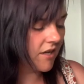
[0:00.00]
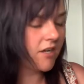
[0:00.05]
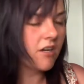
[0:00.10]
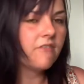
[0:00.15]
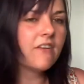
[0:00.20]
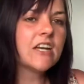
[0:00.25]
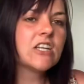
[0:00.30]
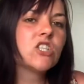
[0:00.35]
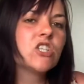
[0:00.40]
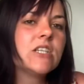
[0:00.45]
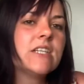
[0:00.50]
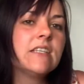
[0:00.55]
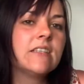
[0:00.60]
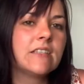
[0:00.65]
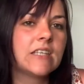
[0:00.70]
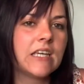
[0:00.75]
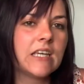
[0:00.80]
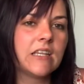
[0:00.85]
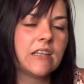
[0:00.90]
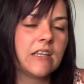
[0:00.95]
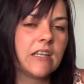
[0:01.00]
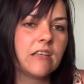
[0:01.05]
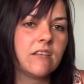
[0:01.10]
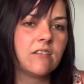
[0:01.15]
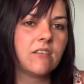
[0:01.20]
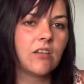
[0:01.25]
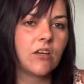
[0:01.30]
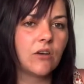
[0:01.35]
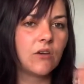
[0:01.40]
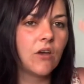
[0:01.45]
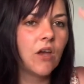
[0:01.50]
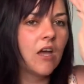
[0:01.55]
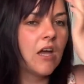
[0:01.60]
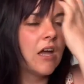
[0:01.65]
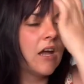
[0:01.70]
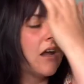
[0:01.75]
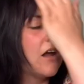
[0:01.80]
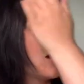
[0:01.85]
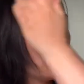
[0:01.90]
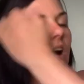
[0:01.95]
I've actually seen this, so
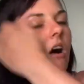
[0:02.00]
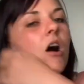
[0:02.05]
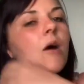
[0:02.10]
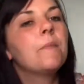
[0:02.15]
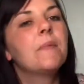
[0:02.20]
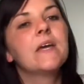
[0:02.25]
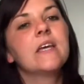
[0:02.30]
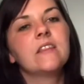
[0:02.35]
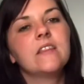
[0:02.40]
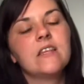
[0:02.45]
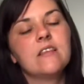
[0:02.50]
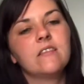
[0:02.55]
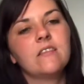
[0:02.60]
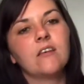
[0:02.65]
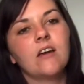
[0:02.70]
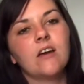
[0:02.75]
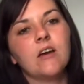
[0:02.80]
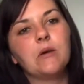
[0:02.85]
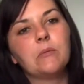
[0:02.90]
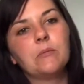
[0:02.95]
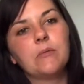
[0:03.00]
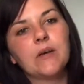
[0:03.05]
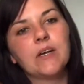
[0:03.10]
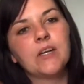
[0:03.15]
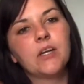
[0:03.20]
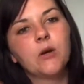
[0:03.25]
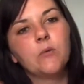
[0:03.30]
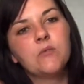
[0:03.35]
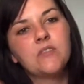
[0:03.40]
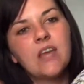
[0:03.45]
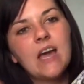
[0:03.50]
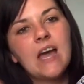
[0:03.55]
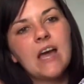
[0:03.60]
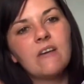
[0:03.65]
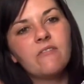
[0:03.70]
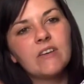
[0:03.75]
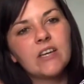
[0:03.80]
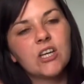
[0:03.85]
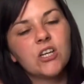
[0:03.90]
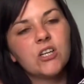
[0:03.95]
I picked this up and I was
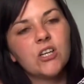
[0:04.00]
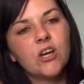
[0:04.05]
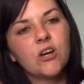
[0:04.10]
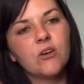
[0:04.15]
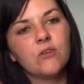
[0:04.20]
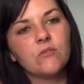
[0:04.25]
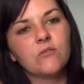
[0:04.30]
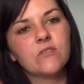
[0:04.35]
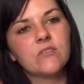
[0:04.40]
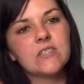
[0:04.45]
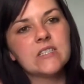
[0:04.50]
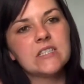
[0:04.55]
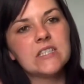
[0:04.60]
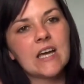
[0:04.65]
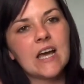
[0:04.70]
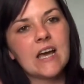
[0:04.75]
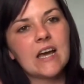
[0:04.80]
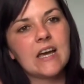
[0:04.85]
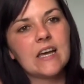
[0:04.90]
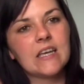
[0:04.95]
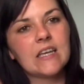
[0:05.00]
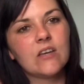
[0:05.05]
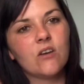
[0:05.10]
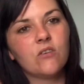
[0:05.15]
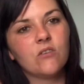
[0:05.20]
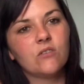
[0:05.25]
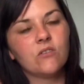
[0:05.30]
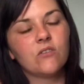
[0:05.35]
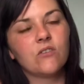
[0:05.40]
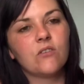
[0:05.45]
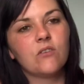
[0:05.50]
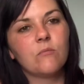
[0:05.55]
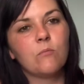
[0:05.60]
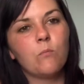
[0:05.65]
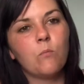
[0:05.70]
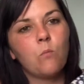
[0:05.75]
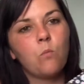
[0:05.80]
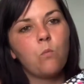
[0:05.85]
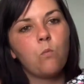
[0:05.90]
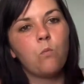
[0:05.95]
having a nose today on
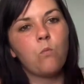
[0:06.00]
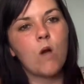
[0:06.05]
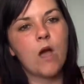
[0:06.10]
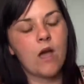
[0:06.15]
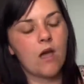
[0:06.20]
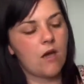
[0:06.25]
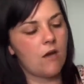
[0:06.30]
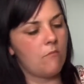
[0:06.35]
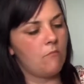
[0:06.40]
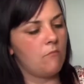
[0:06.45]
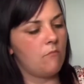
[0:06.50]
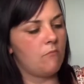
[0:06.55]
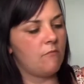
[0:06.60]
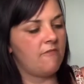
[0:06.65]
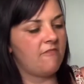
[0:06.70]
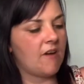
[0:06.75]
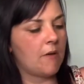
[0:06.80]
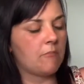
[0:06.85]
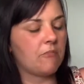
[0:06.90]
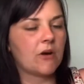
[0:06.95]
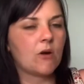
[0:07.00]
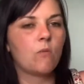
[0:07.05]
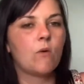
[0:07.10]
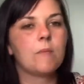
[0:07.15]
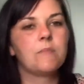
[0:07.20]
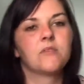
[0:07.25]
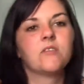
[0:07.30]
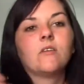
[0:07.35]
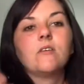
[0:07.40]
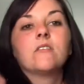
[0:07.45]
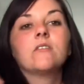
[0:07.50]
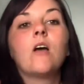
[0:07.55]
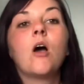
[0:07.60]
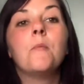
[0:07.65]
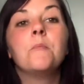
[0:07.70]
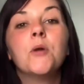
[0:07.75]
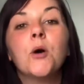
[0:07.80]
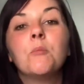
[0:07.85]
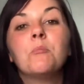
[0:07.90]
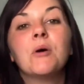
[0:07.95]
some fabric websites.
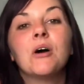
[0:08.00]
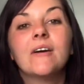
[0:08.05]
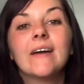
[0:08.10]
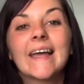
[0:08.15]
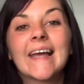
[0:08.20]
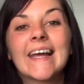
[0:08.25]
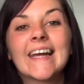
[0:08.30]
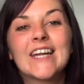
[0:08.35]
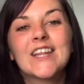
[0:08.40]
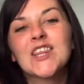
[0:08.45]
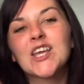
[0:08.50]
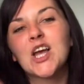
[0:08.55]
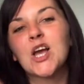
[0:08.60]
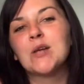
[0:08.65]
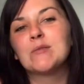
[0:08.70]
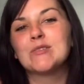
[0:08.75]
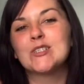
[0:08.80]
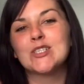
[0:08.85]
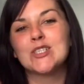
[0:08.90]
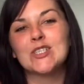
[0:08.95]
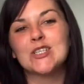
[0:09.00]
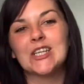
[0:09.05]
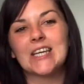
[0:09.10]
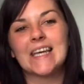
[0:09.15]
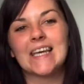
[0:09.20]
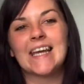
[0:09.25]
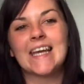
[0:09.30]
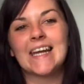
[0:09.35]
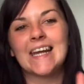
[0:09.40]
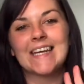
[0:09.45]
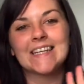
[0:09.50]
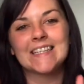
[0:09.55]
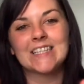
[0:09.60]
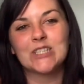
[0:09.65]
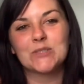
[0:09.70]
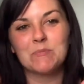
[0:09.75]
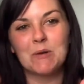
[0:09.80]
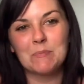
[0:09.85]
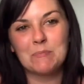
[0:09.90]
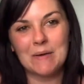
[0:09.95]
I'm not buying anything, I'm just looking and adding
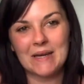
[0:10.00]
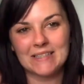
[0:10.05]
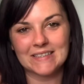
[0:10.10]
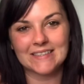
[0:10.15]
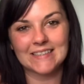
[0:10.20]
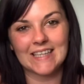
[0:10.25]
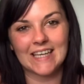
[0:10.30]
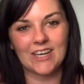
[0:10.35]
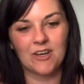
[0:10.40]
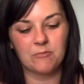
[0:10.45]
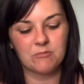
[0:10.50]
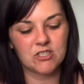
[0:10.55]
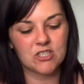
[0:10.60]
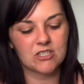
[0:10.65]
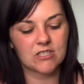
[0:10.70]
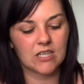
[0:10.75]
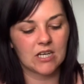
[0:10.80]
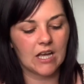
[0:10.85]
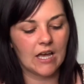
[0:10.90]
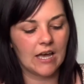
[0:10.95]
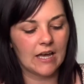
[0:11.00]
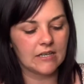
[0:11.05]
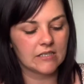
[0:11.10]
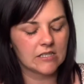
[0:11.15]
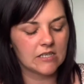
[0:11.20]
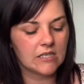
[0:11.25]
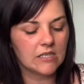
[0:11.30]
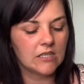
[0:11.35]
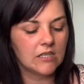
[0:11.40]
to my basket. I'm just going to add.